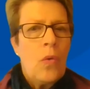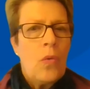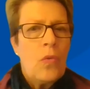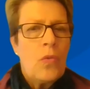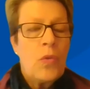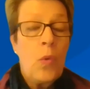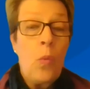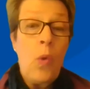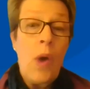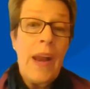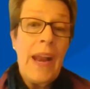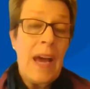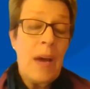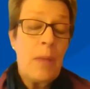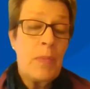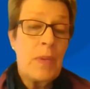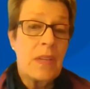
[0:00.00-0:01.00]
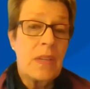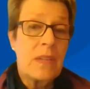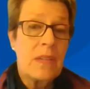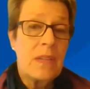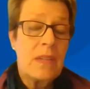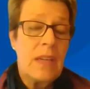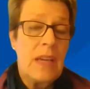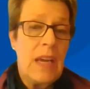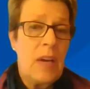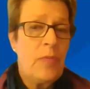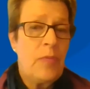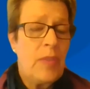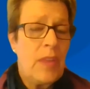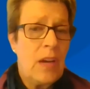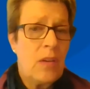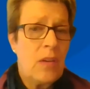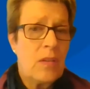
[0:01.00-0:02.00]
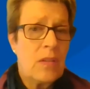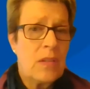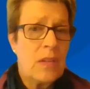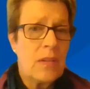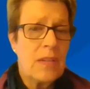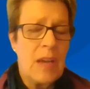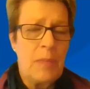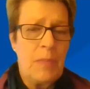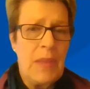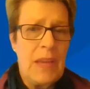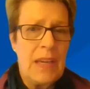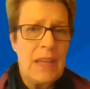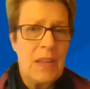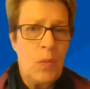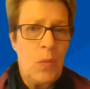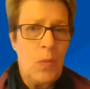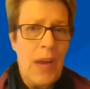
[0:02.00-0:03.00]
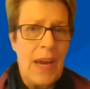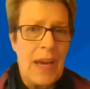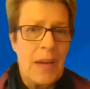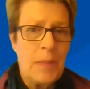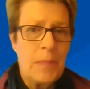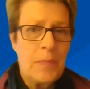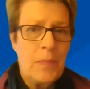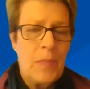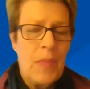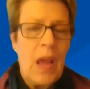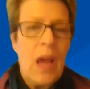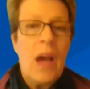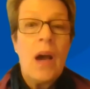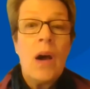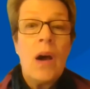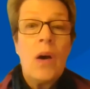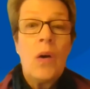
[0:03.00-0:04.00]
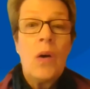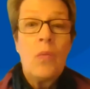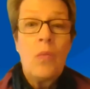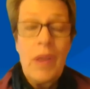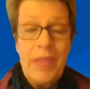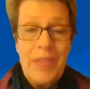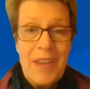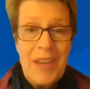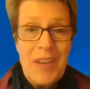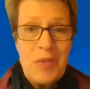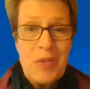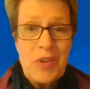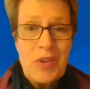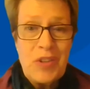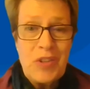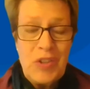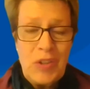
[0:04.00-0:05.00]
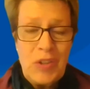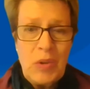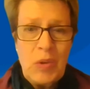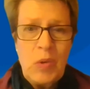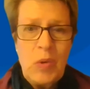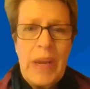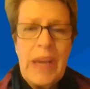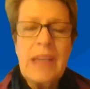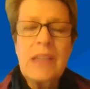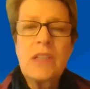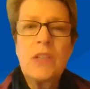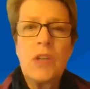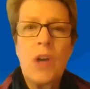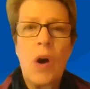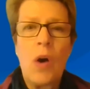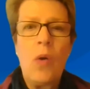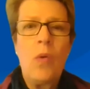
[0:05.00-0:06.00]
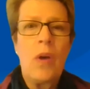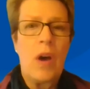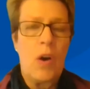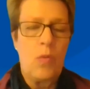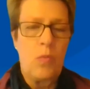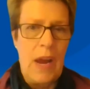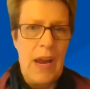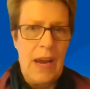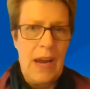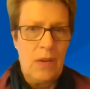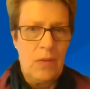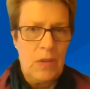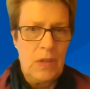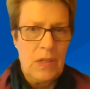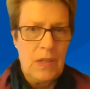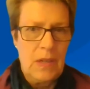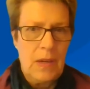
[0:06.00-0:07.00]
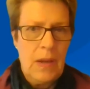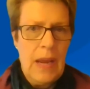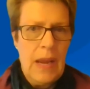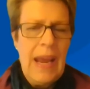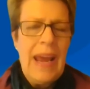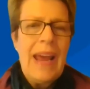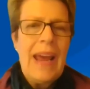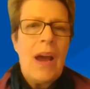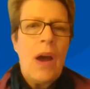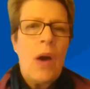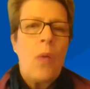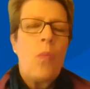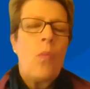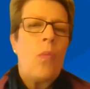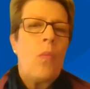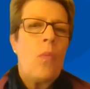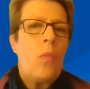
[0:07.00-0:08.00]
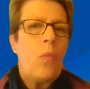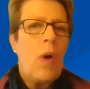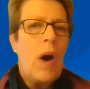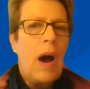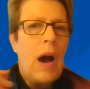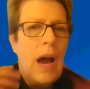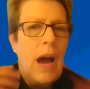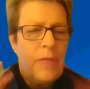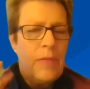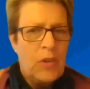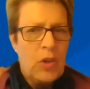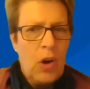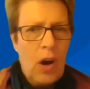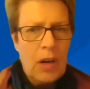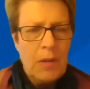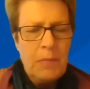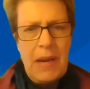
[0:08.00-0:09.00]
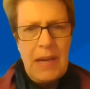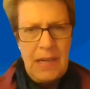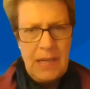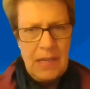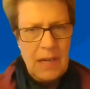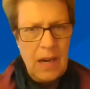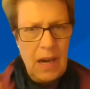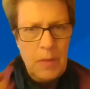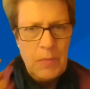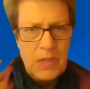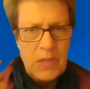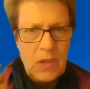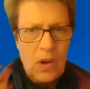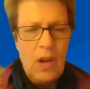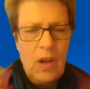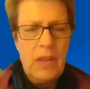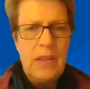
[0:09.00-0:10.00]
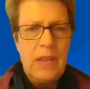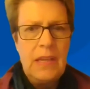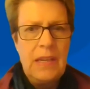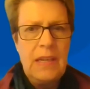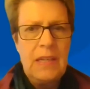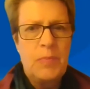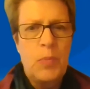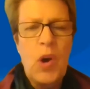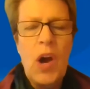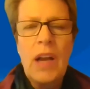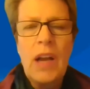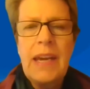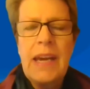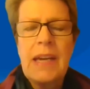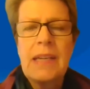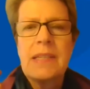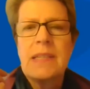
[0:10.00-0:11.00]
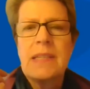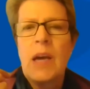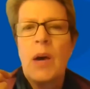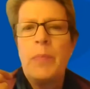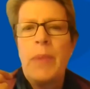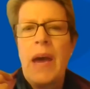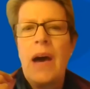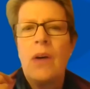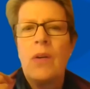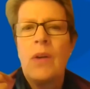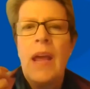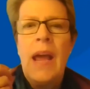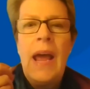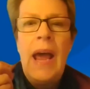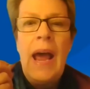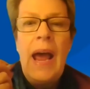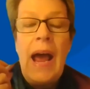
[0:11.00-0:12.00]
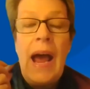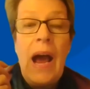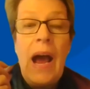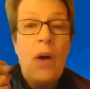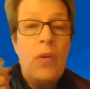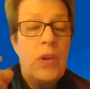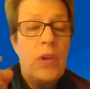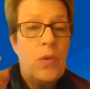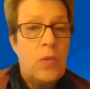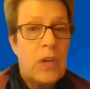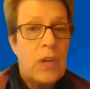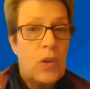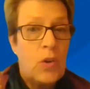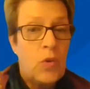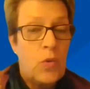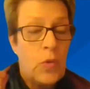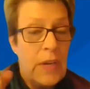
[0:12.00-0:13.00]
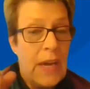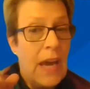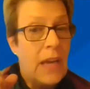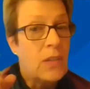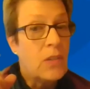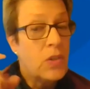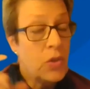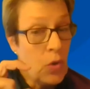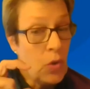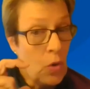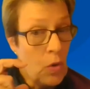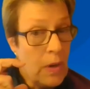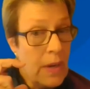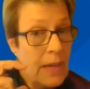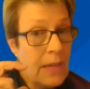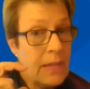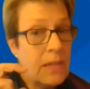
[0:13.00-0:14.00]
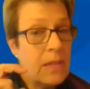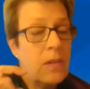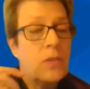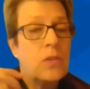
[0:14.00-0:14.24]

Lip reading: So, what happens if there's something in the way? One thing you can do is go around. I have talked many times on these broadcasts about how you can create stories